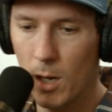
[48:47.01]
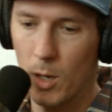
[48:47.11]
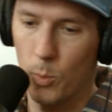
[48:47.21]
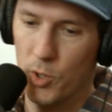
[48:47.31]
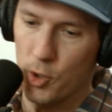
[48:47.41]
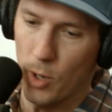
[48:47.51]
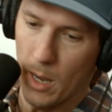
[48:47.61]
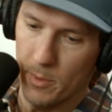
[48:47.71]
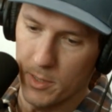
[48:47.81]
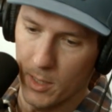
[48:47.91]
which
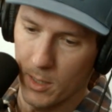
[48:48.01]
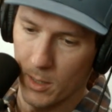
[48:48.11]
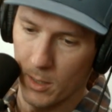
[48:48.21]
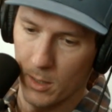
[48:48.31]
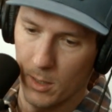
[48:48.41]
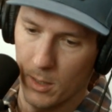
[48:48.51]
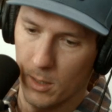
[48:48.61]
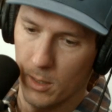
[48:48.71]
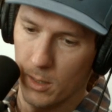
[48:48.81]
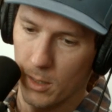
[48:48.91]
tribe is it here?
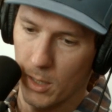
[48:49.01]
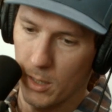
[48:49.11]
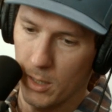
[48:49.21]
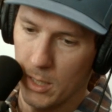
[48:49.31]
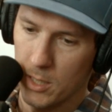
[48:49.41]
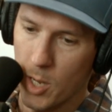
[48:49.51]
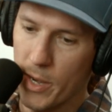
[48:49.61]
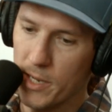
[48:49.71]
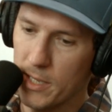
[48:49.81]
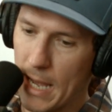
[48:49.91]
He's known
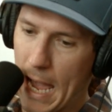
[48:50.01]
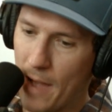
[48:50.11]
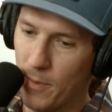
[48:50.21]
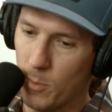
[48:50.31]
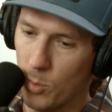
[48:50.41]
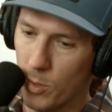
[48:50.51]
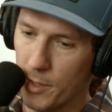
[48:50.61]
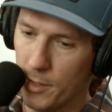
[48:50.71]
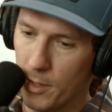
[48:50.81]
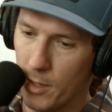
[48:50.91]
as the Affable One.